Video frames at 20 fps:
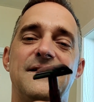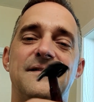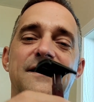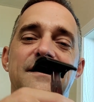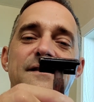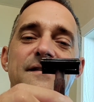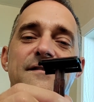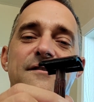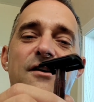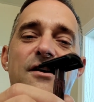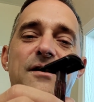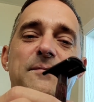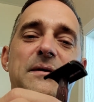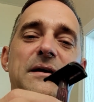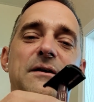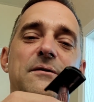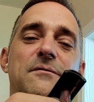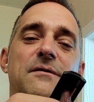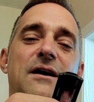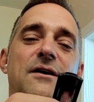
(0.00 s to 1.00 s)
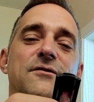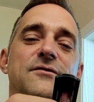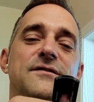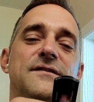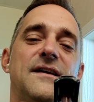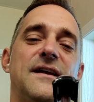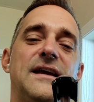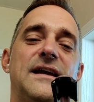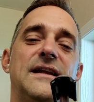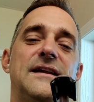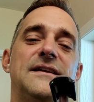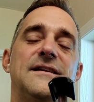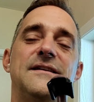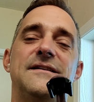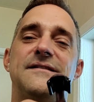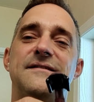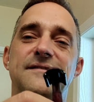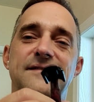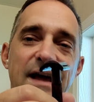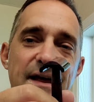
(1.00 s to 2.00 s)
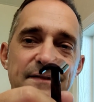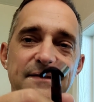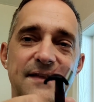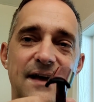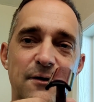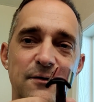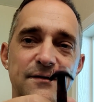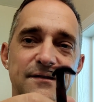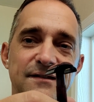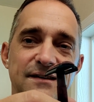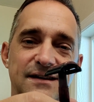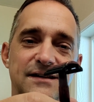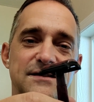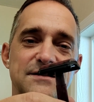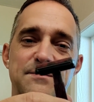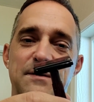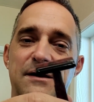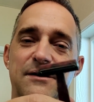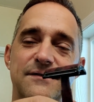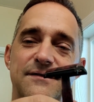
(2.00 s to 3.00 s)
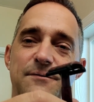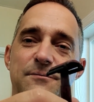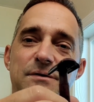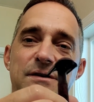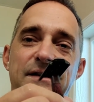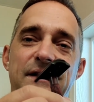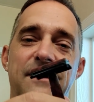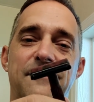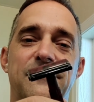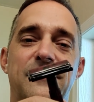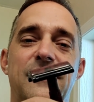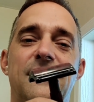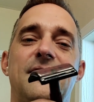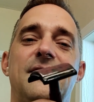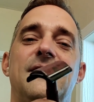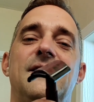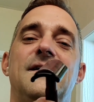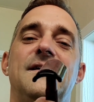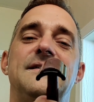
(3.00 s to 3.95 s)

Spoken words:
This is going to be around in 10,000 years because it will never